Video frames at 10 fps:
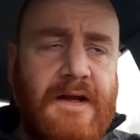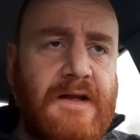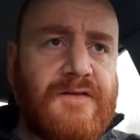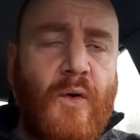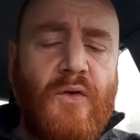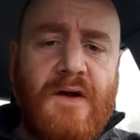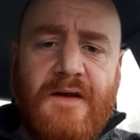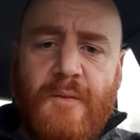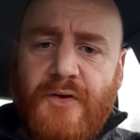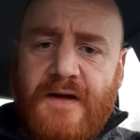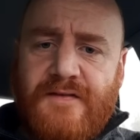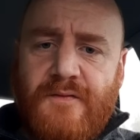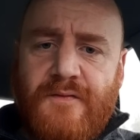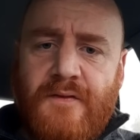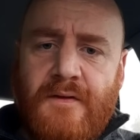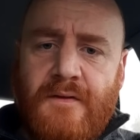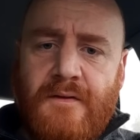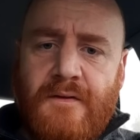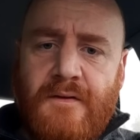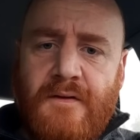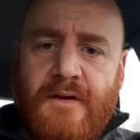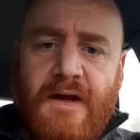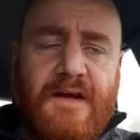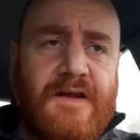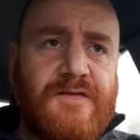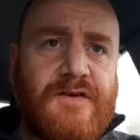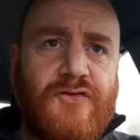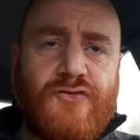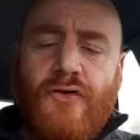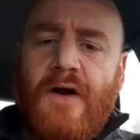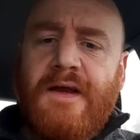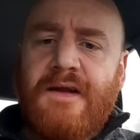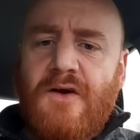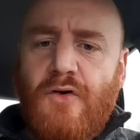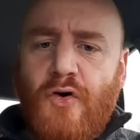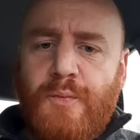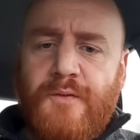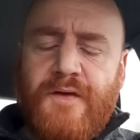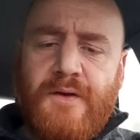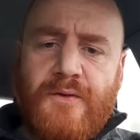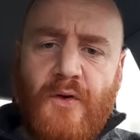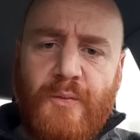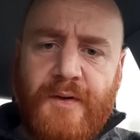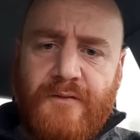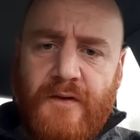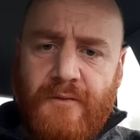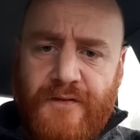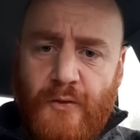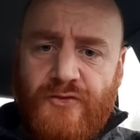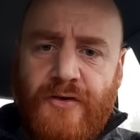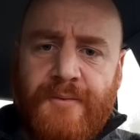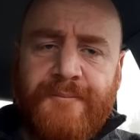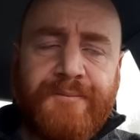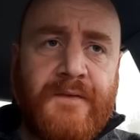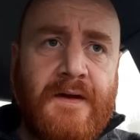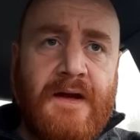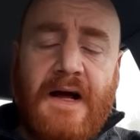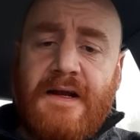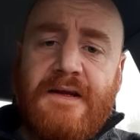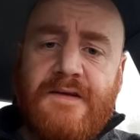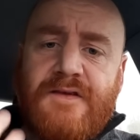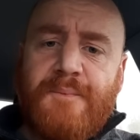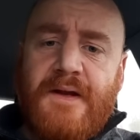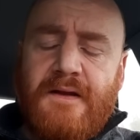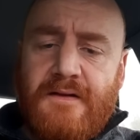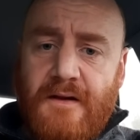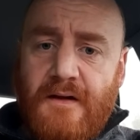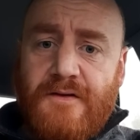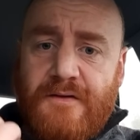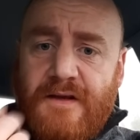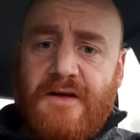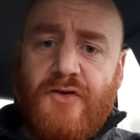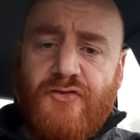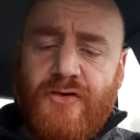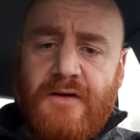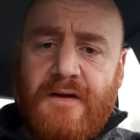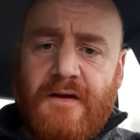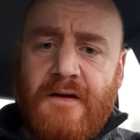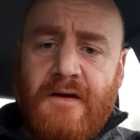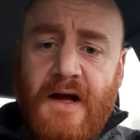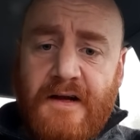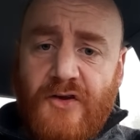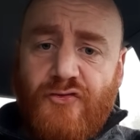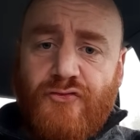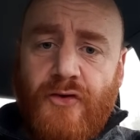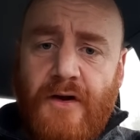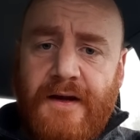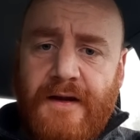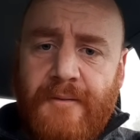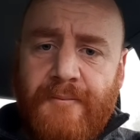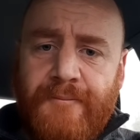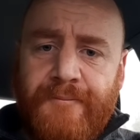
It is totally oppressive. It is destroying their hope of a utopic future, and it needs to be deconstructed and destroyed.